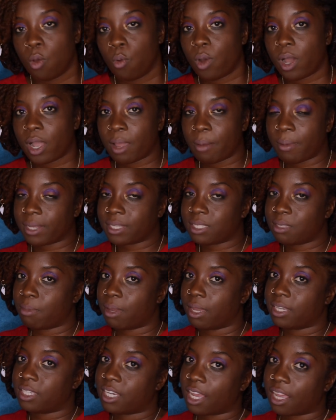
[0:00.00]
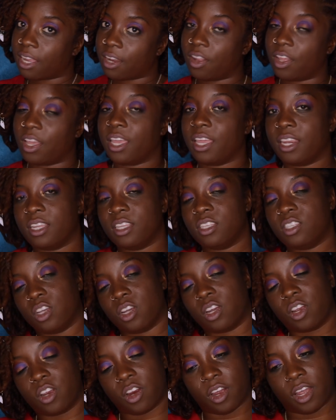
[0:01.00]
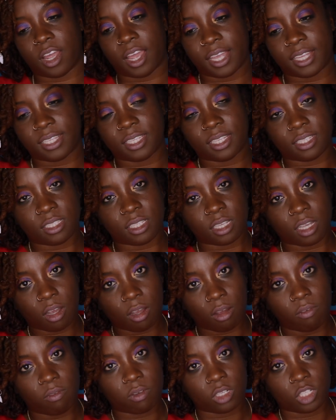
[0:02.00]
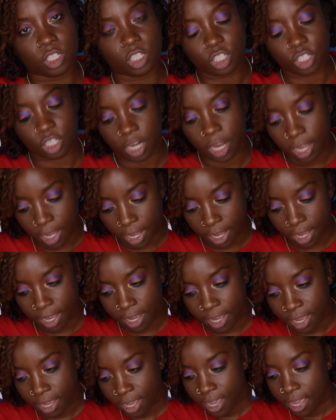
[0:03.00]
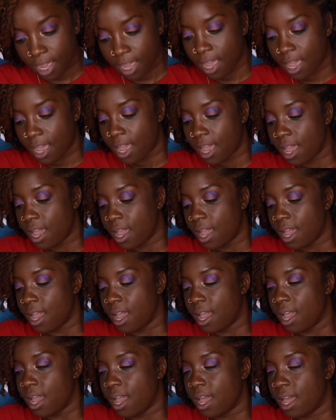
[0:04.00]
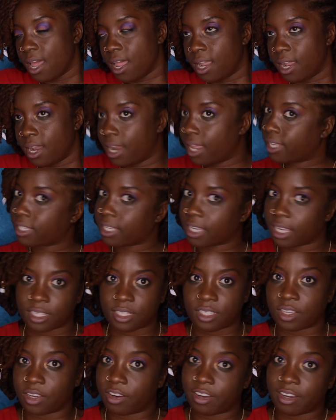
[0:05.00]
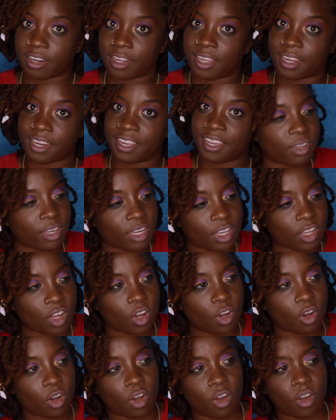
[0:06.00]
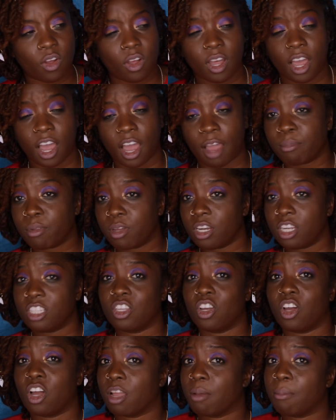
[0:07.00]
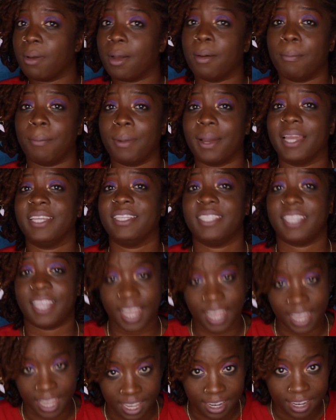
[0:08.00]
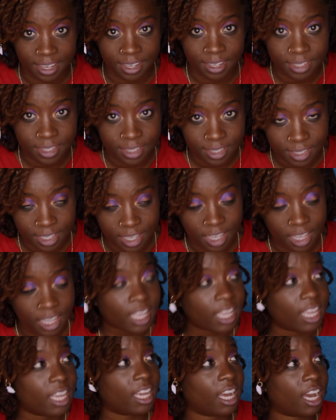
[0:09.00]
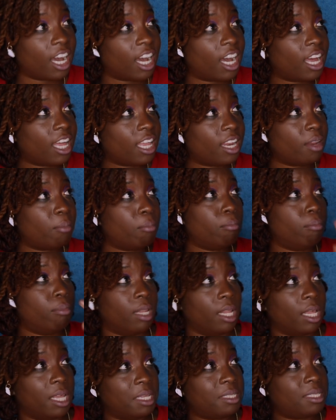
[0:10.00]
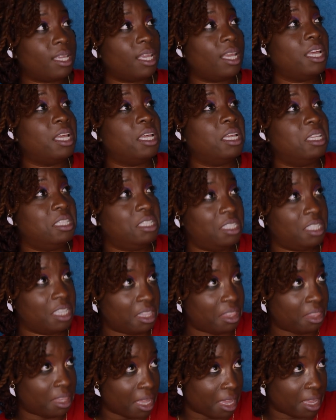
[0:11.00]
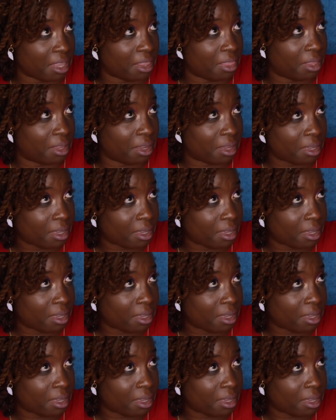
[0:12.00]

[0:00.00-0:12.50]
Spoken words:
Welcome back to my channel. It is your girl, Essence of Shay. Let's get started. Video, I'm gonna talk about my dad. God bless the dead.